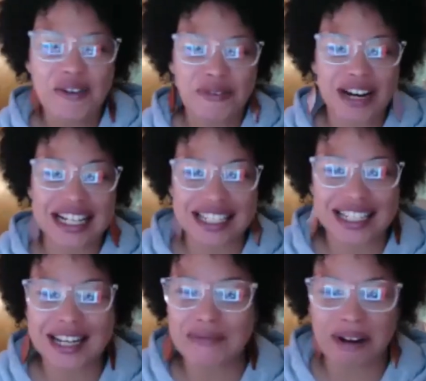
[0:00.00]
When I
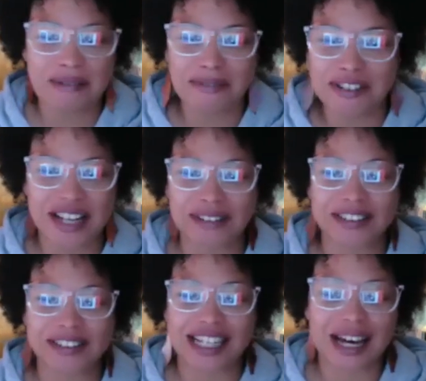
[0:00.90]
sleep, I'm really,
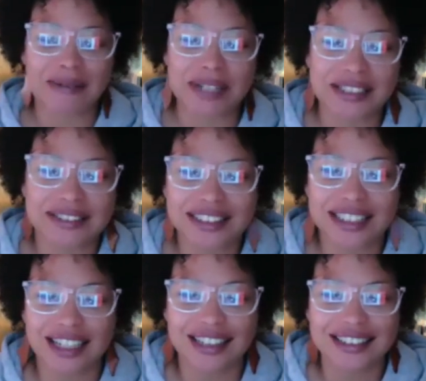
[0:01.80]
really happy.
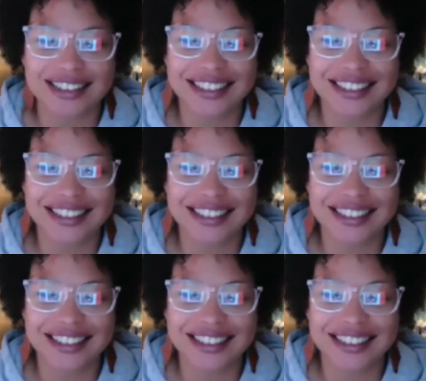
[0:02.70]
Yeah.